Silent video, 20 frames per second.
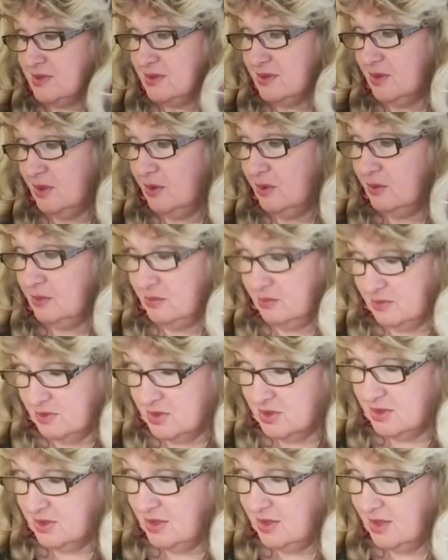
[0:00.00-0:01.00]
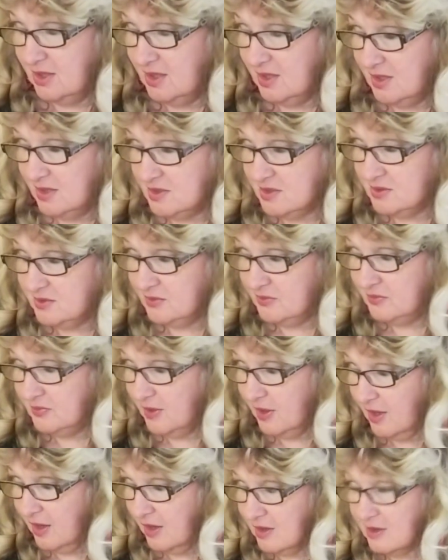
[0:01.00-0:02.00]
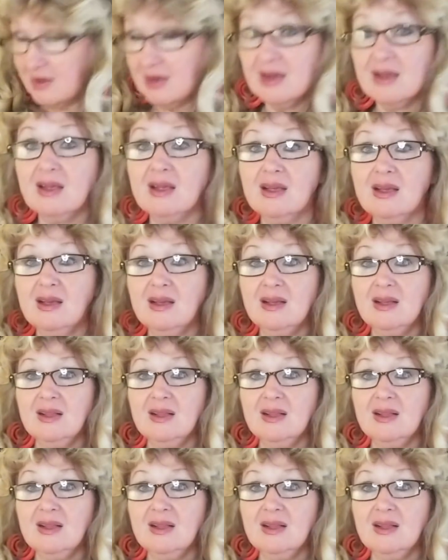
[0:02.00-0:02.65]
So she is very